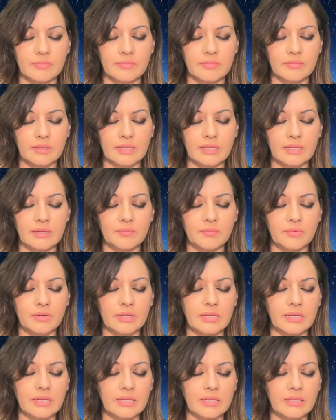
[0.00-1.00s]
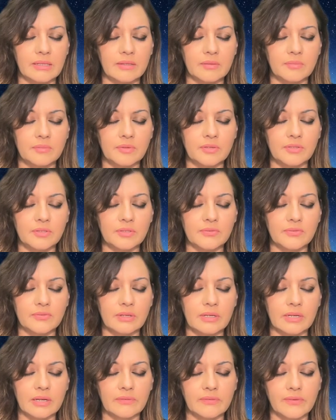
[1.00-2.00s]
and bringing in the beautiful
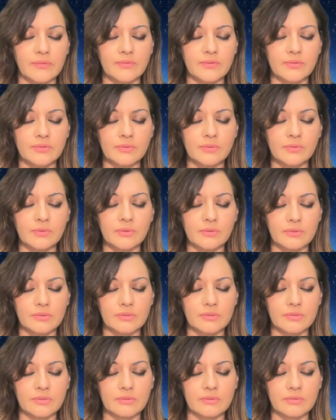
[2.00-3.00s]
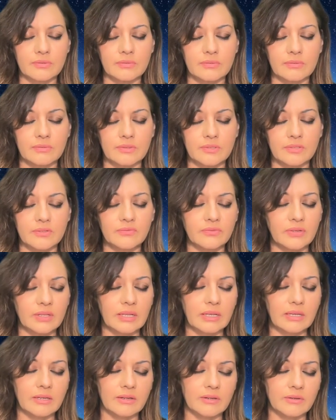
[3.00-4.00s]
love of Source to fill
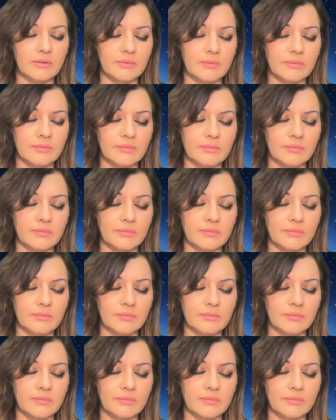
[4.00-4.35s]
you,